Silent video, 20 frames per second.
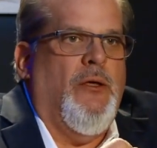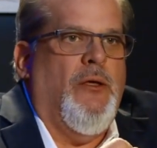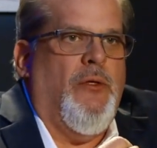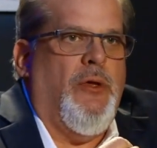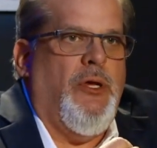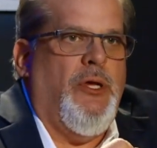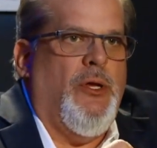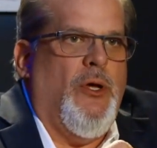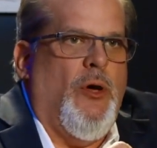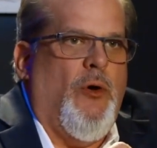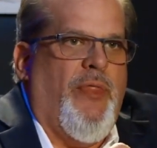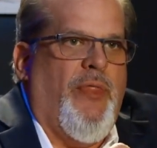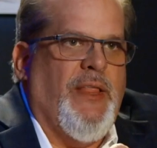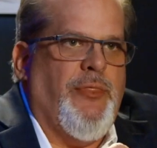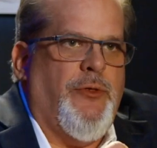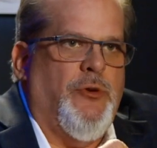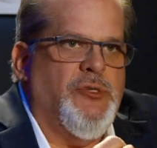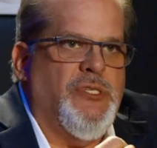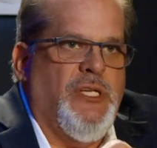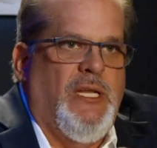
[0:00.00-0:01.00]
you know, that
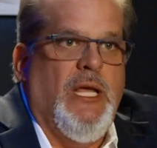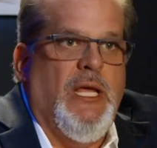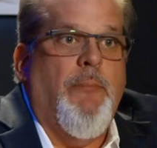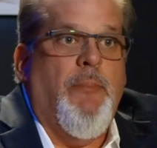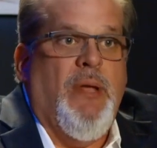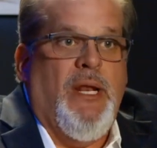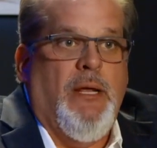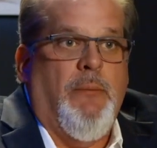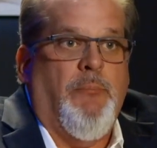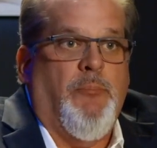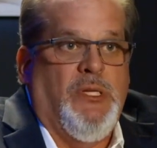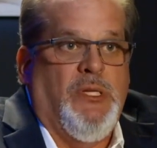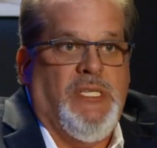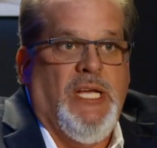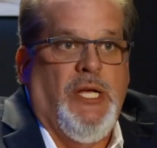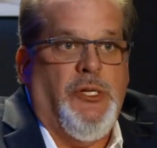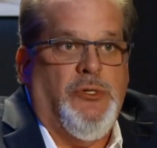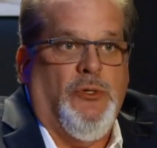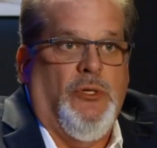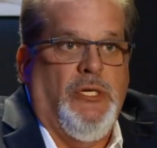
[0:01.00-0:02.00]
there's an imminent
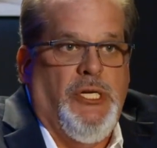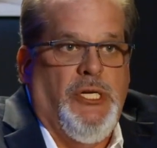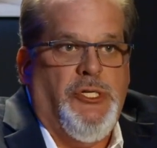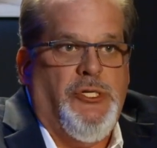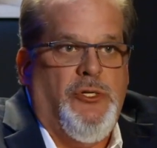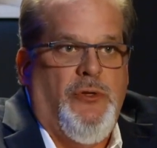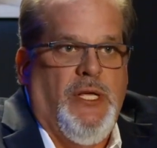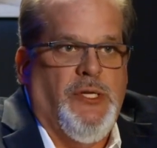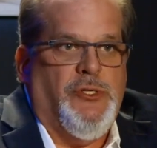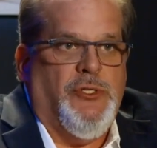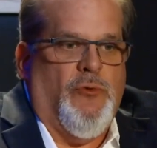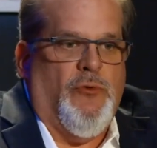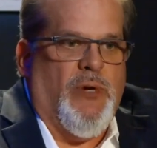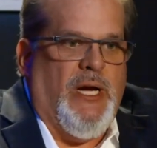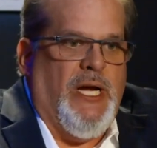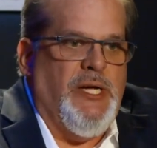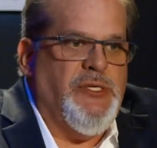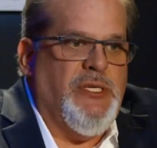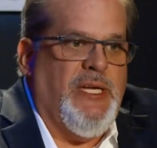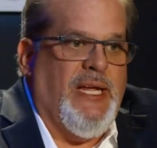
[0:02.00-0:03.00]
potential issue that's
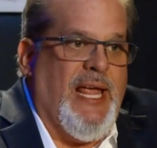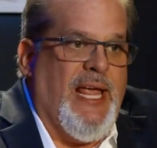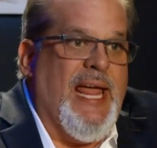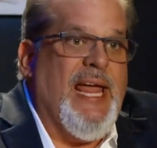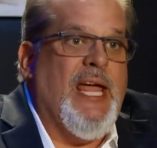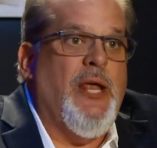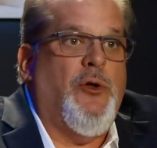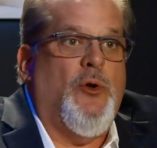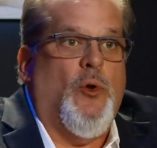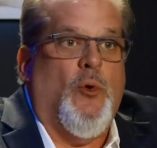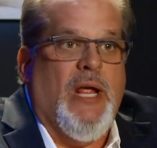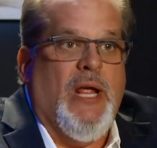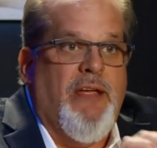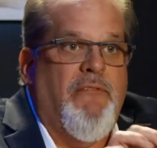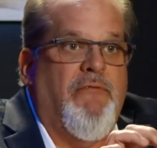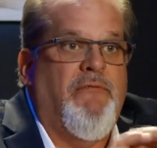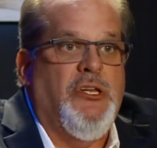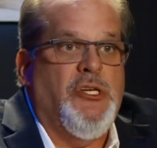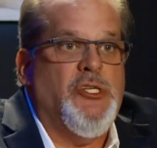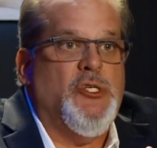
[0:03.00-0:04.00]
arising and or a
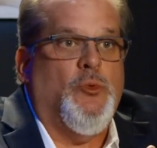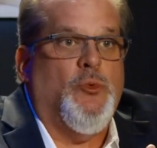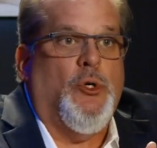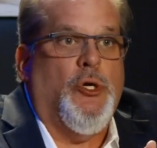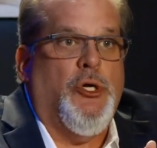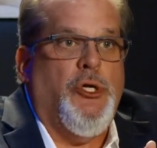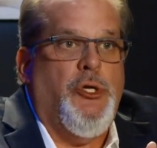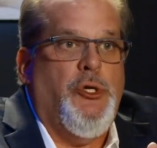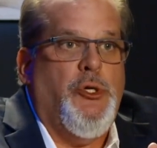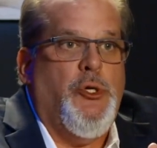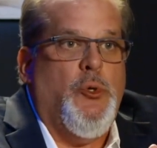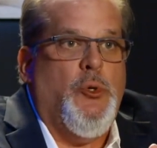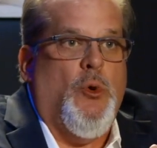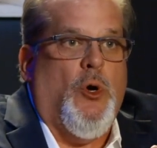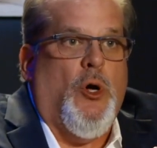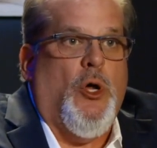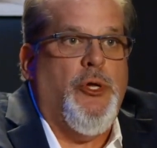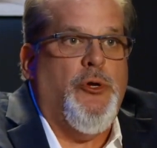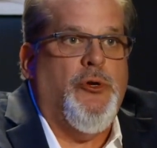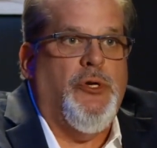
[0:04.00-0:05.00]
visual cue
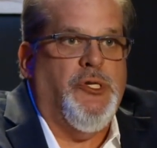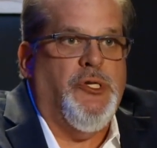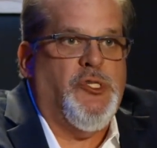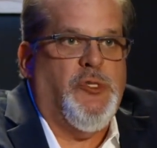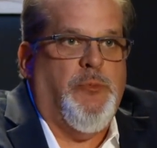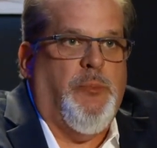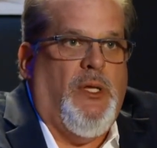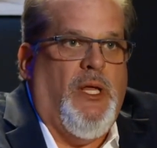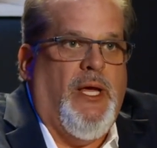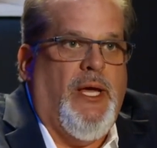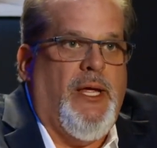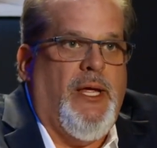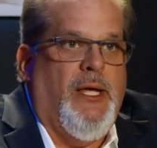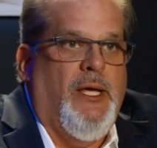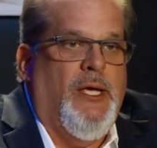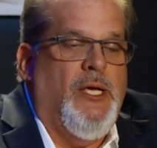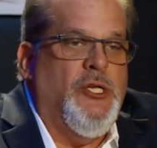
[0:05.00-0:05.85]
on your display.